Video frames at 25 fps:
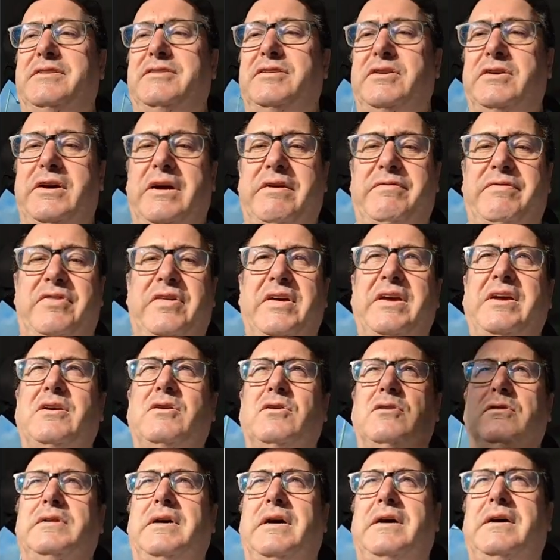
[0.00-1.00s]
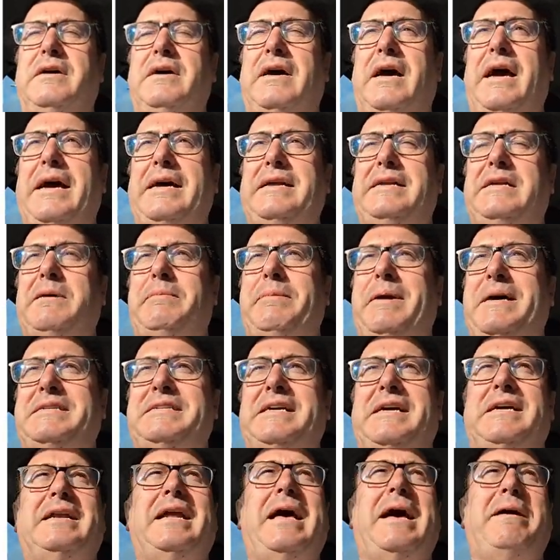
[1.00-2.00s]
So you have a thing called the
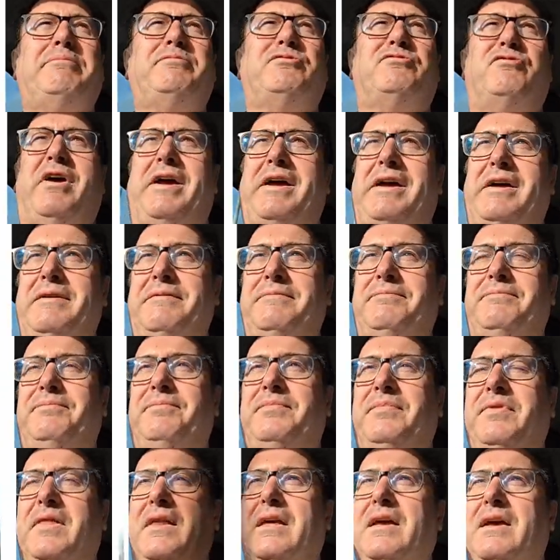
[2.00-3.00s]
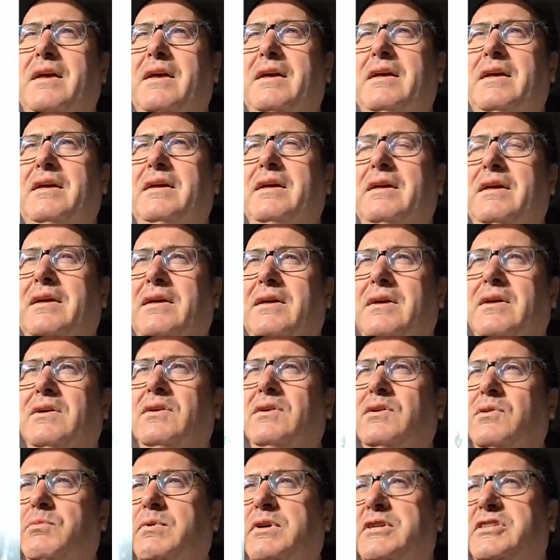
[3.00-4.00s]
adiabatic lapse rate,
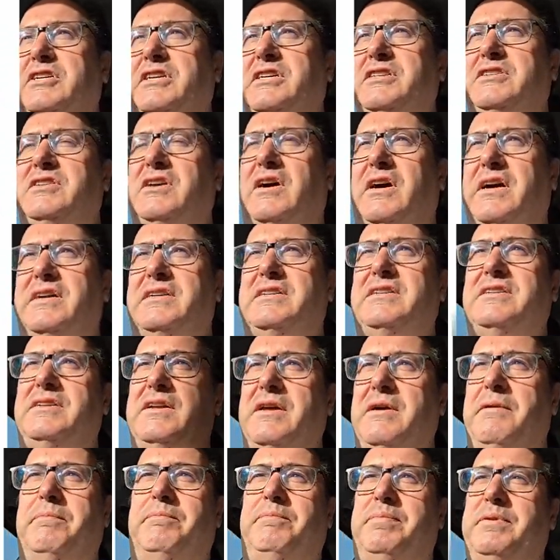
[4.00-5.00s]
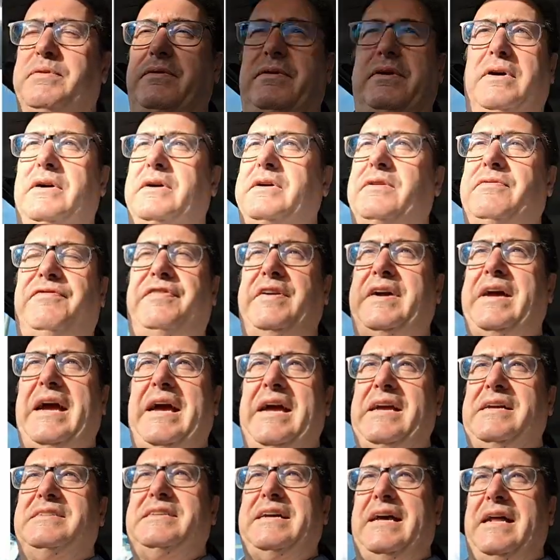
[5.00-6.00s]
which is, I forget
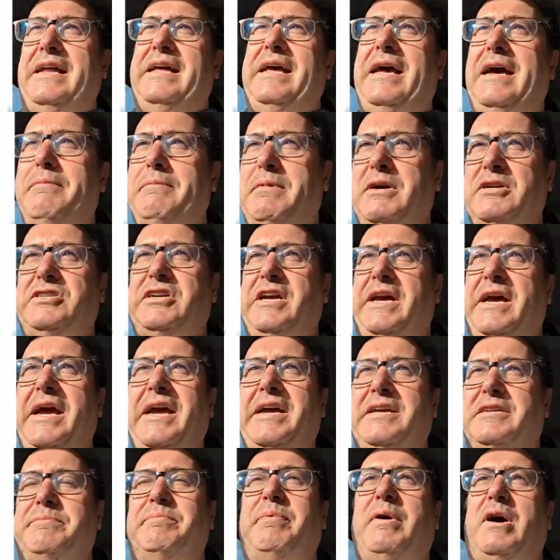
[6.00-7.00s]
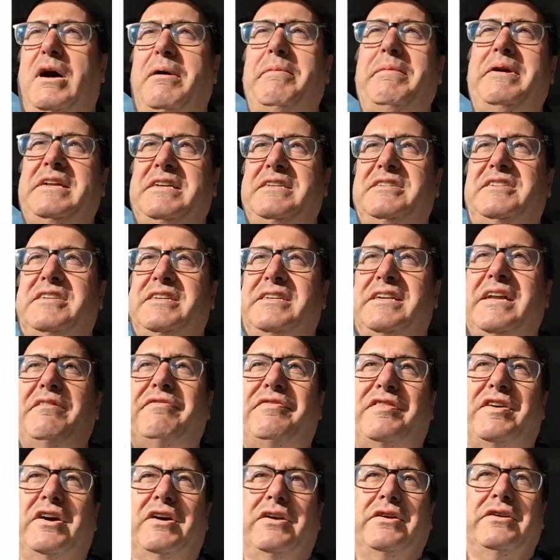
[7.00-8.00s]
exactly how much it is, but I mean, it's
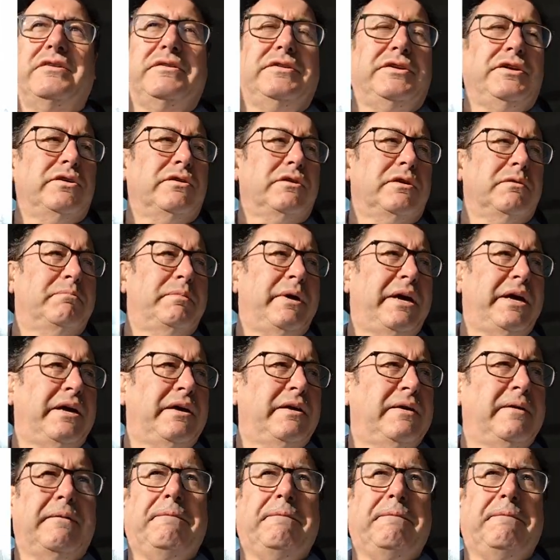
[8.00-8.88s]
significant. You can be,